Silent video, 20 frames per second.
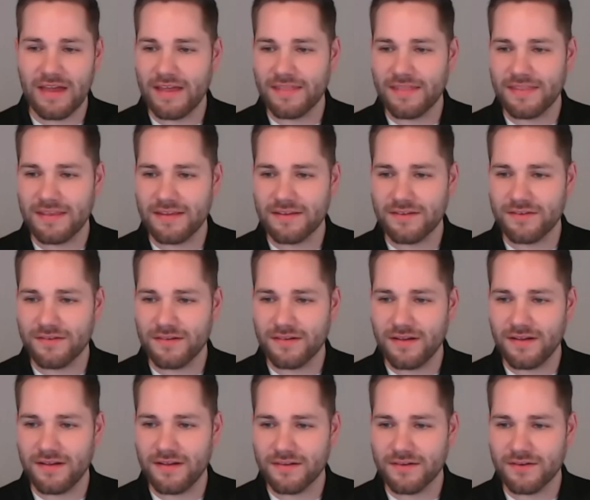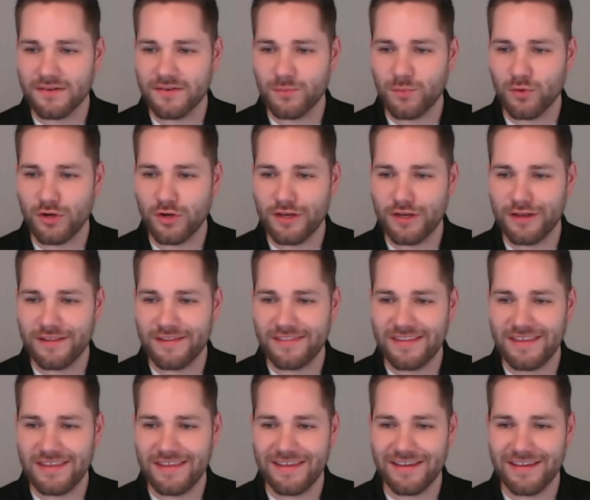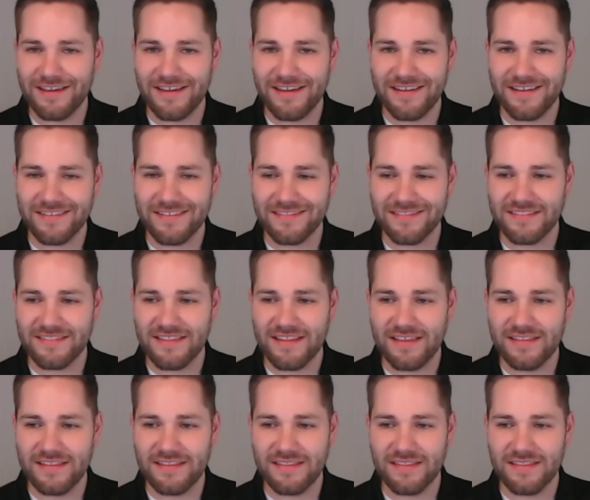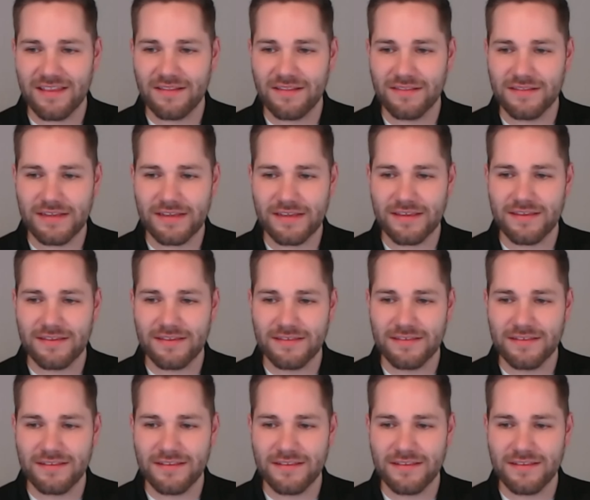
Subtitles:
I think Chris put it in a link